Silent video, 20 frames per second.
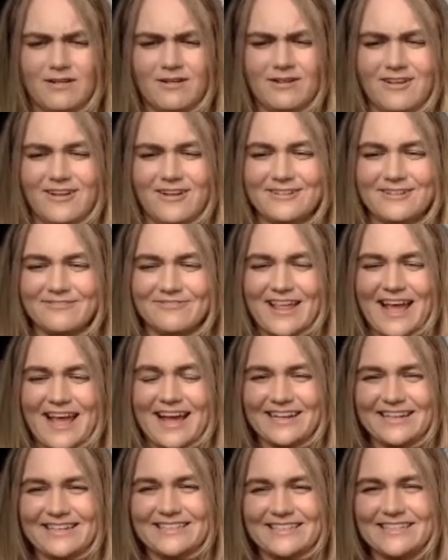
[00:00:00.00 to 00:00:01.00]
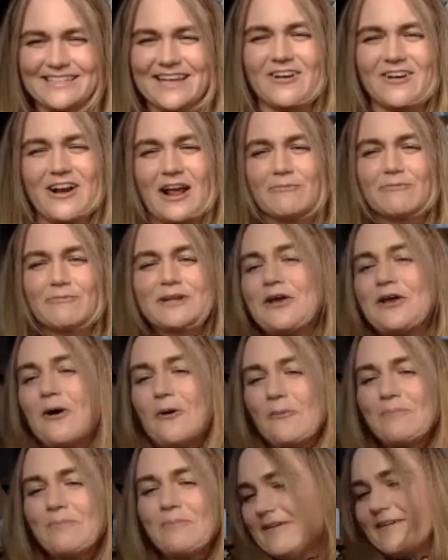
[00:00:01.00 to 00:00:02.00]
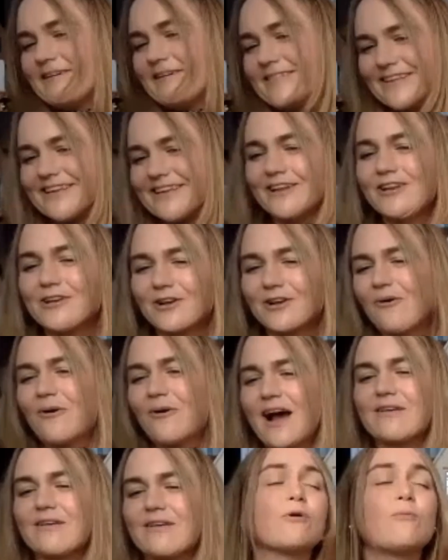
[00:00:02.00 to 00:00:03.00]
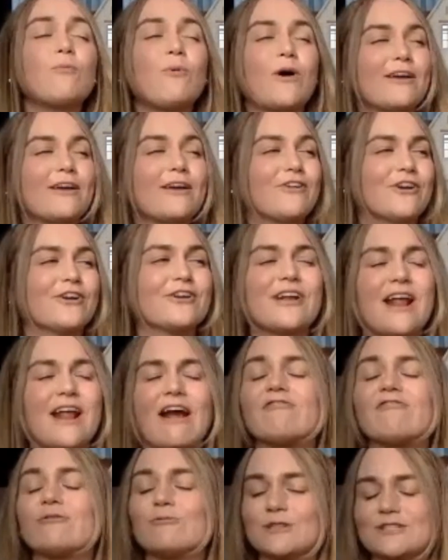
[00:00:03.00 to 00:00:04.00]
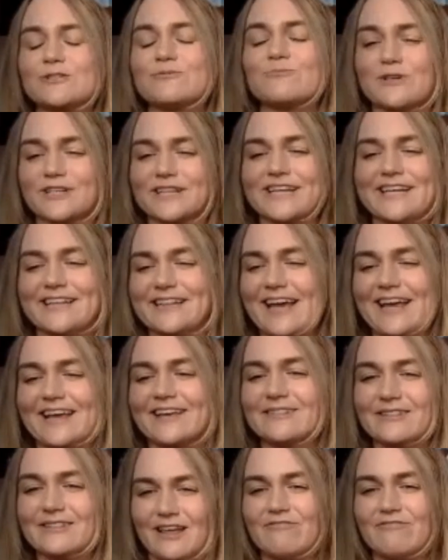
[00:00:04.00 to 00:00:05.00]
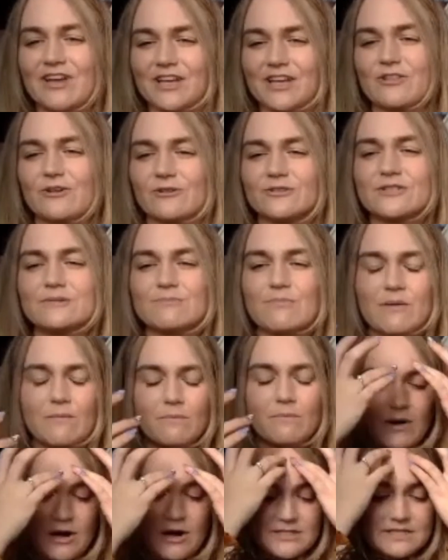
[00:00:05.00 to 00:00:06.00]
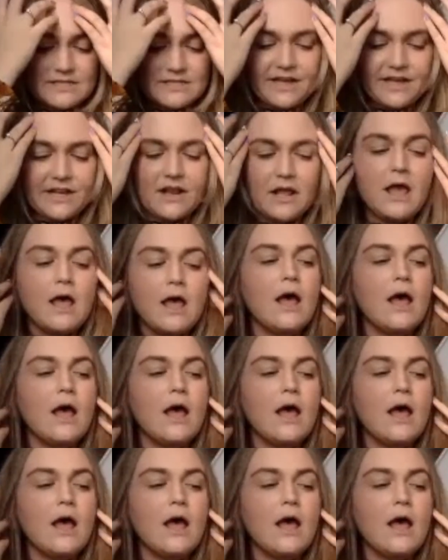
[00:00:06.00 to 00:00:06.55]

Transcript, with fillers: all of that into there, and I really hope that, you know, I, from what I've heard, everyone's really like loving those parts of it.